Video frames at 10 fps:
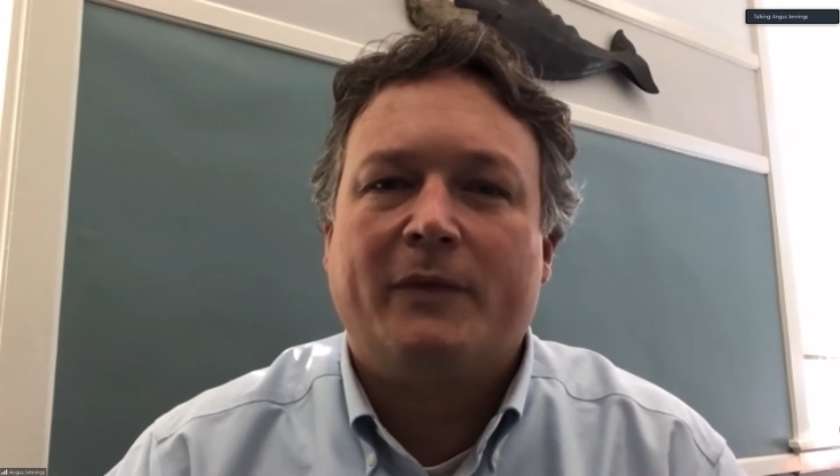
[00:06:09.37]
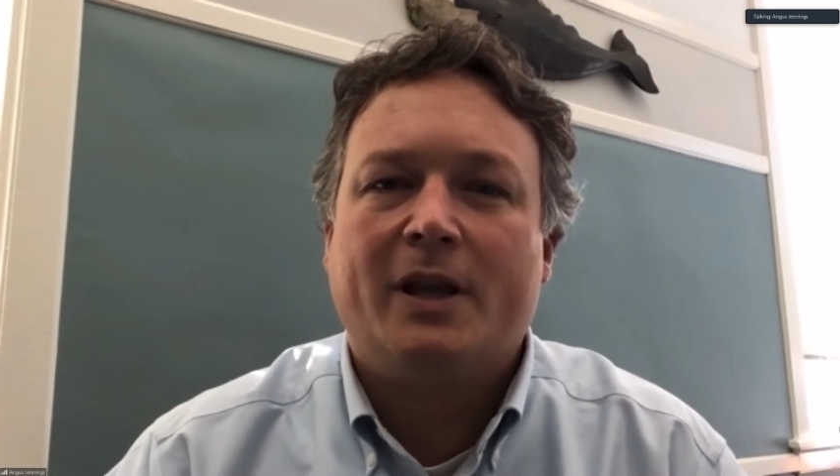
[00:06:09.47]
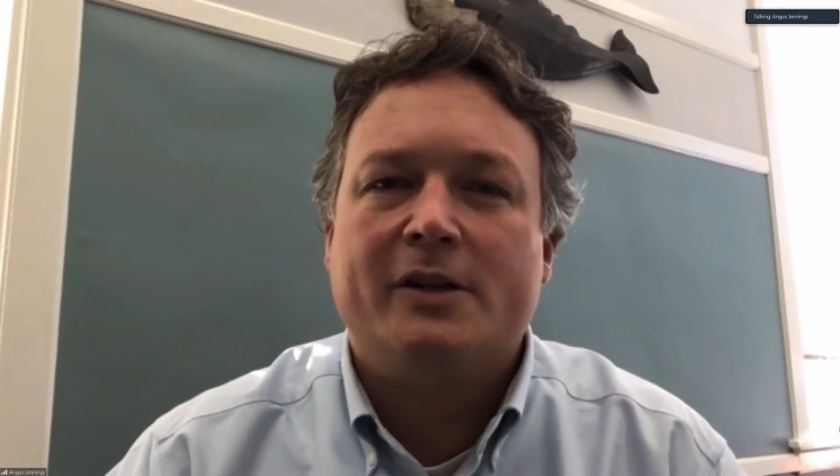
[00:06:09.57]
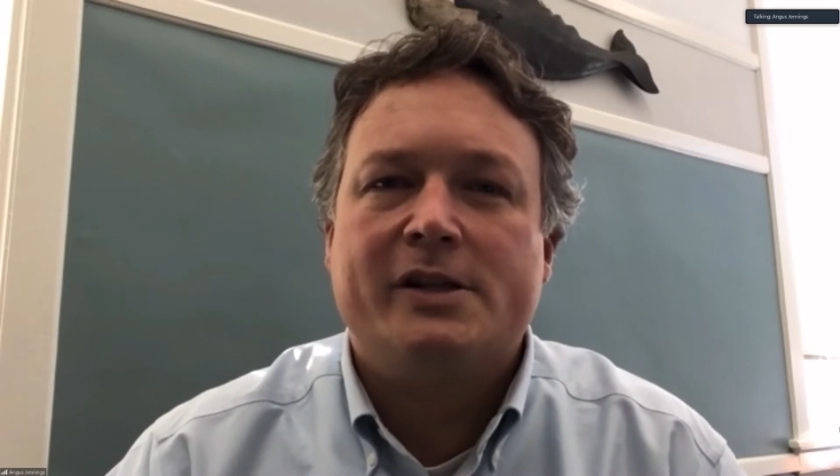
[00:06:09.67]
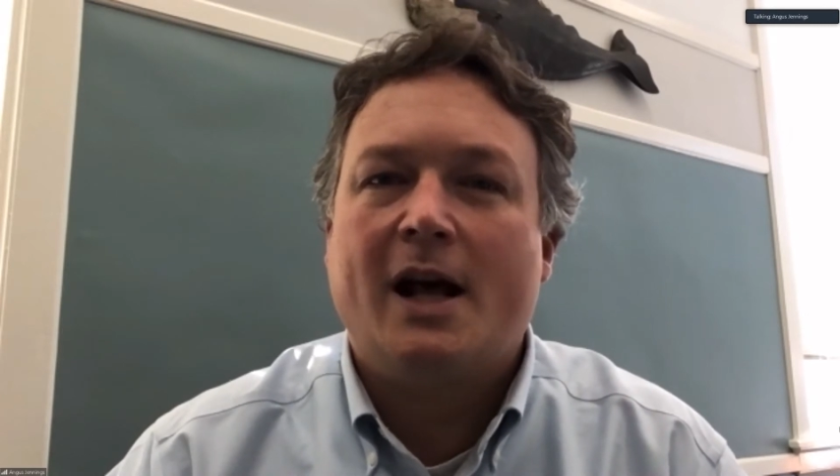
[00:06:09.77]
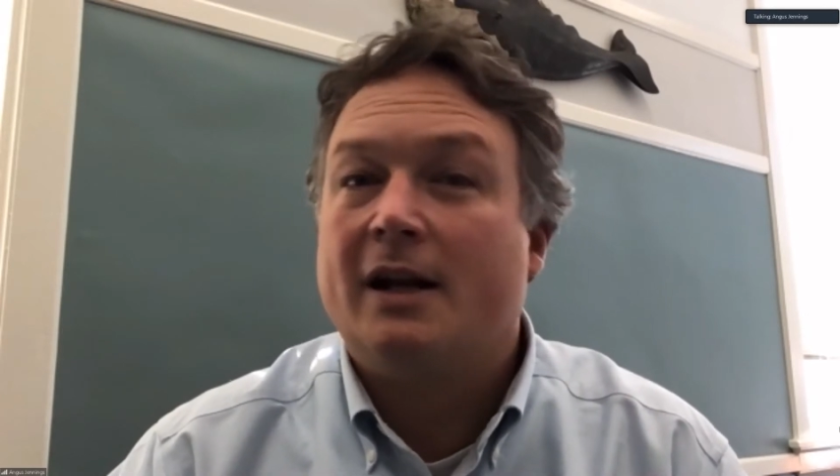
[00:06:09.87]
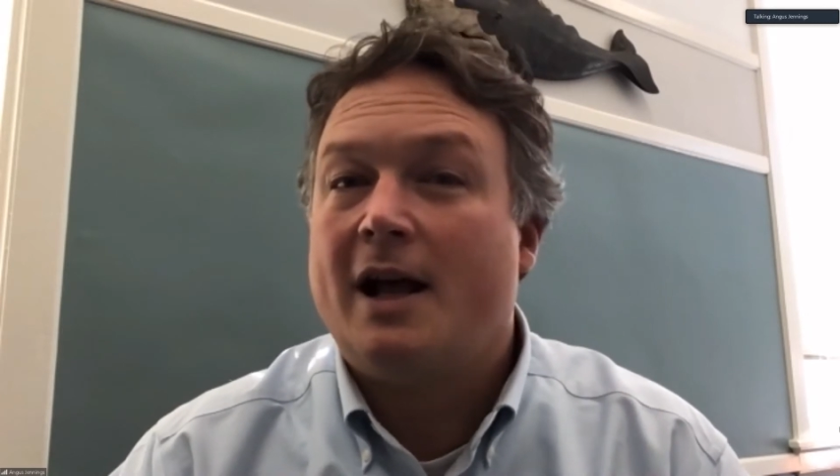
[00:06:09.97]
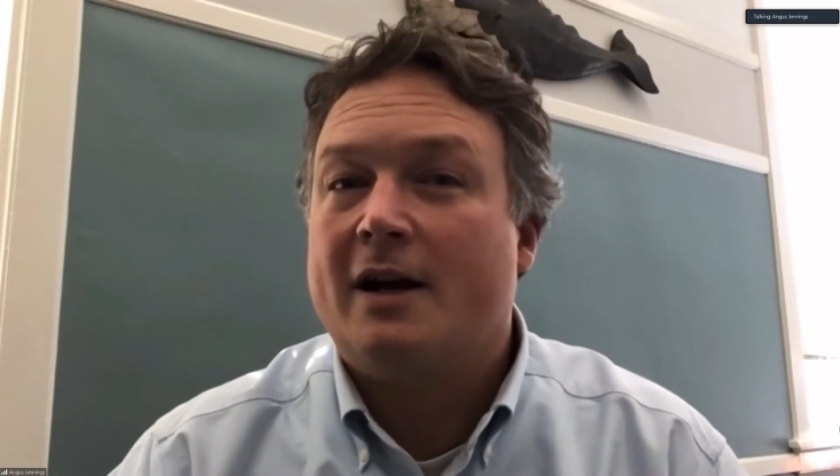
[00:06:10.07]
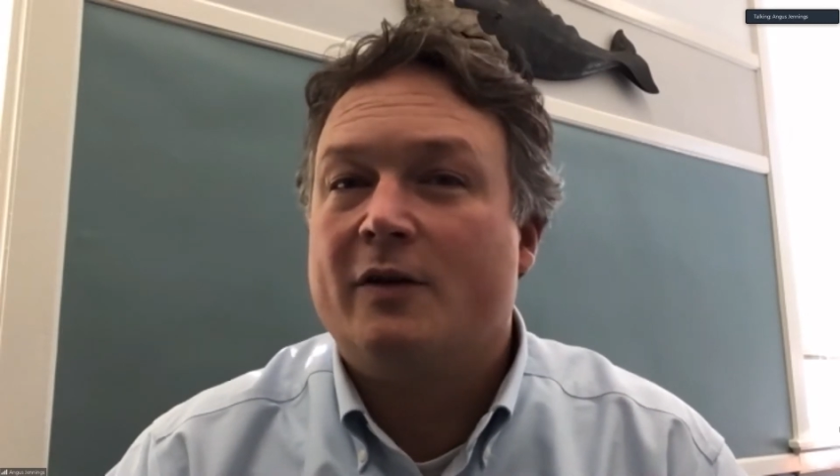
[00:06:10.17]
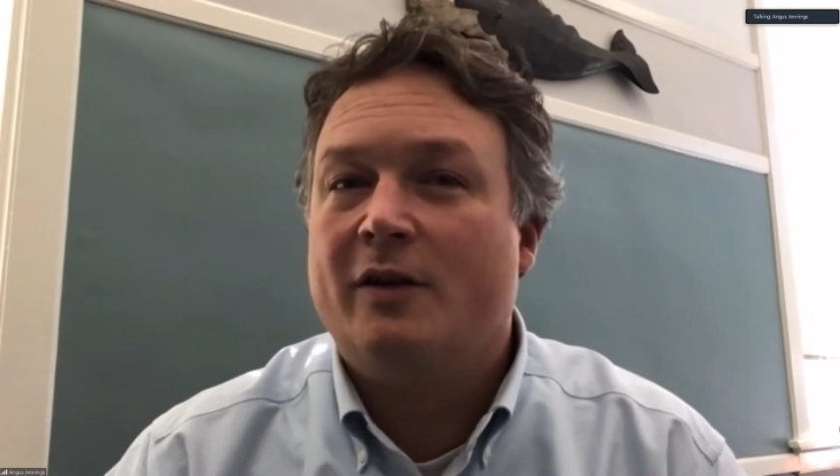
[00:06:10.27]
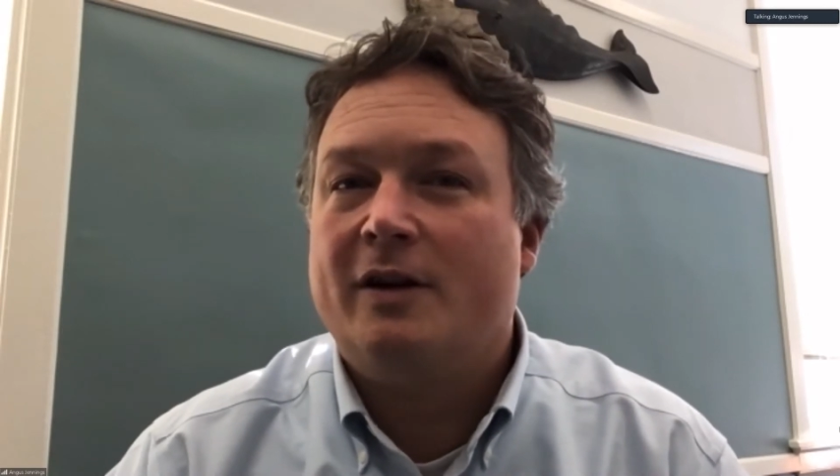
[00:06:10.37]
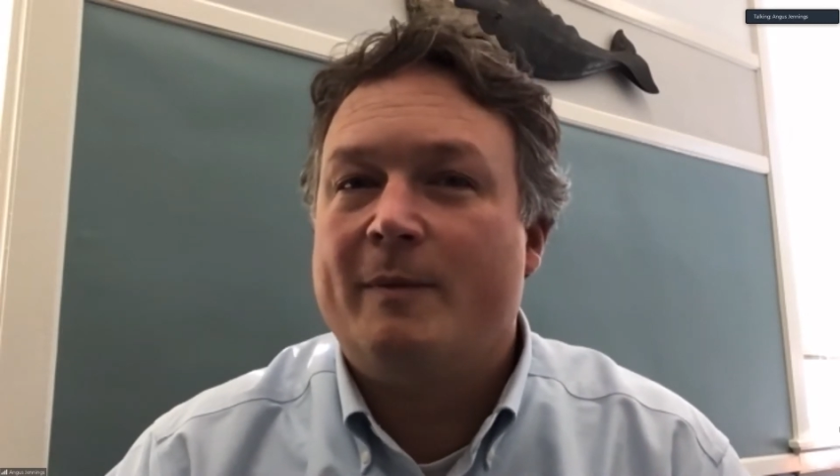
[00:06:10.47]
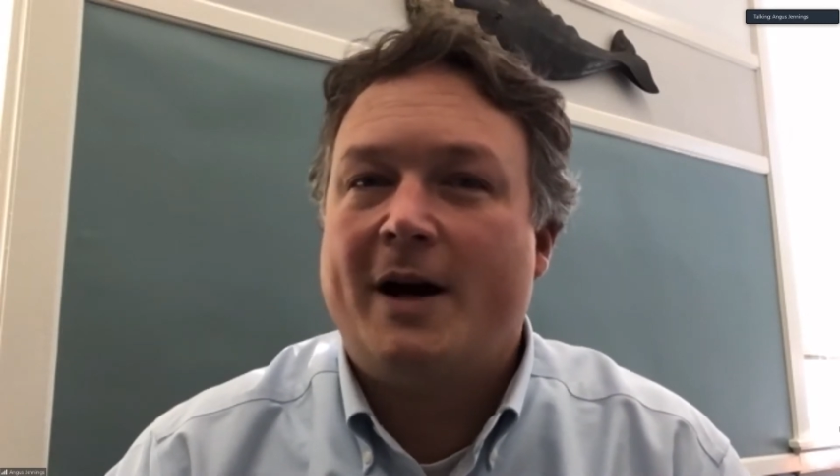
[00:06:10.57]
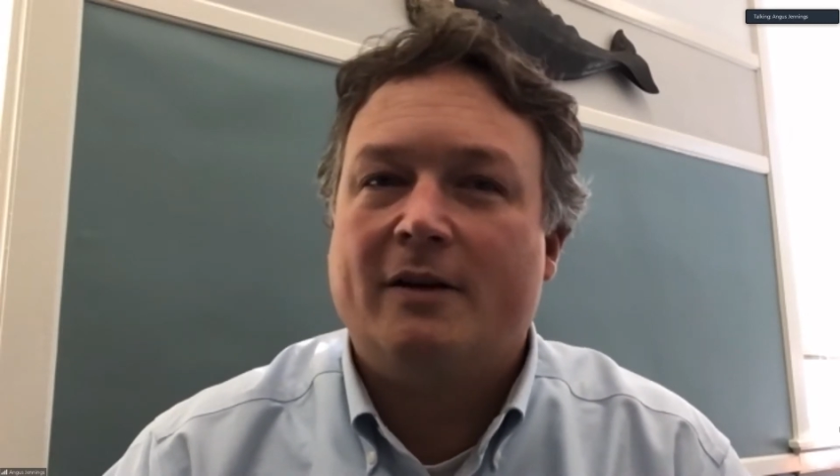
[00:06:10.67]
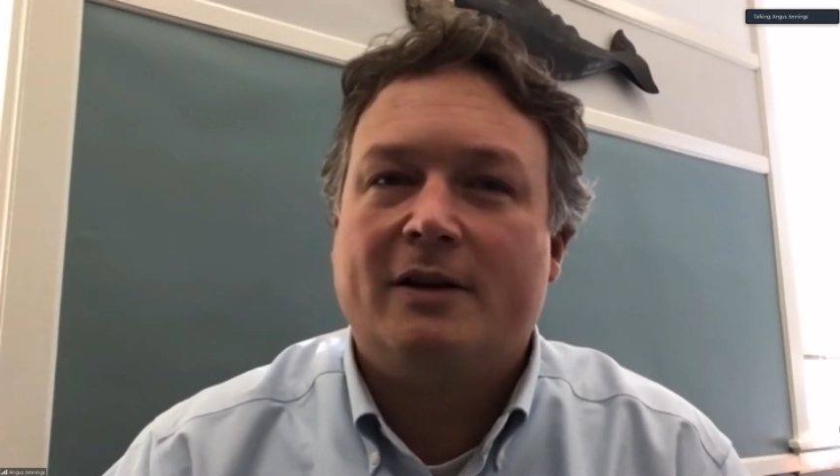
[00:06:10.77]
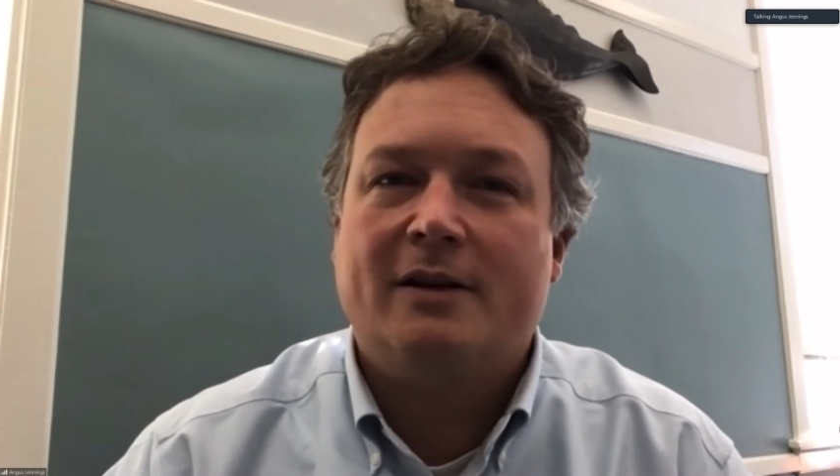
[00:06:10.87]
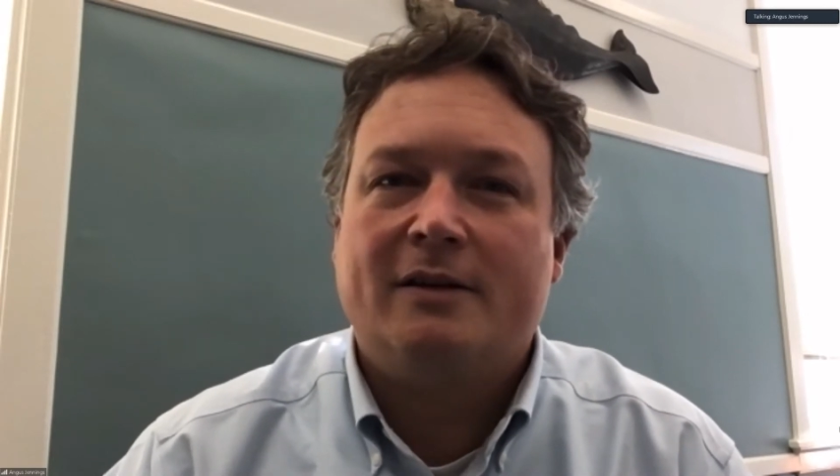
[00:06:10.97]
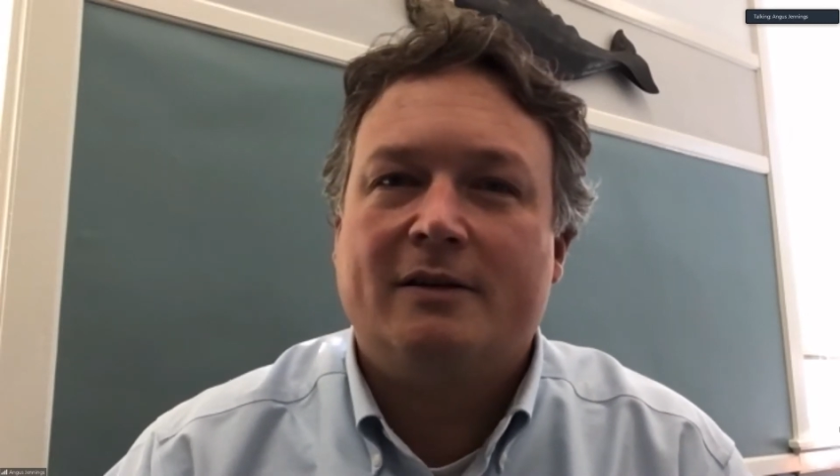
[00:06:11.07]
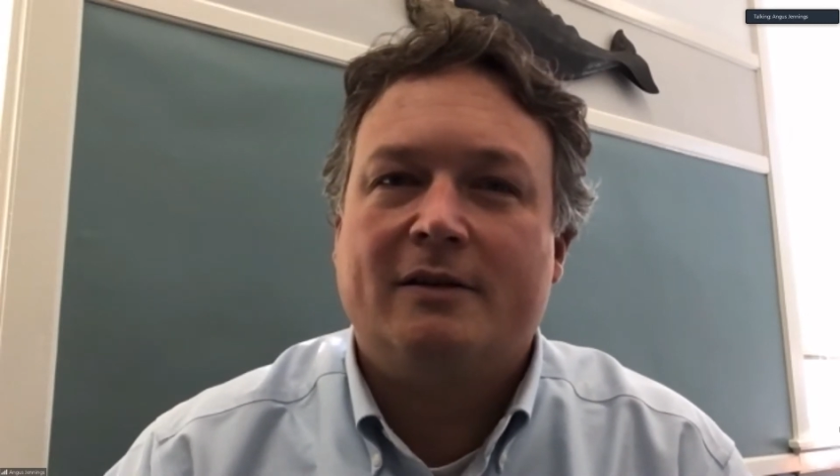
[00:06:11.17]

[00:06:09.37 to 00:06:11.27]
there's not a lot good about the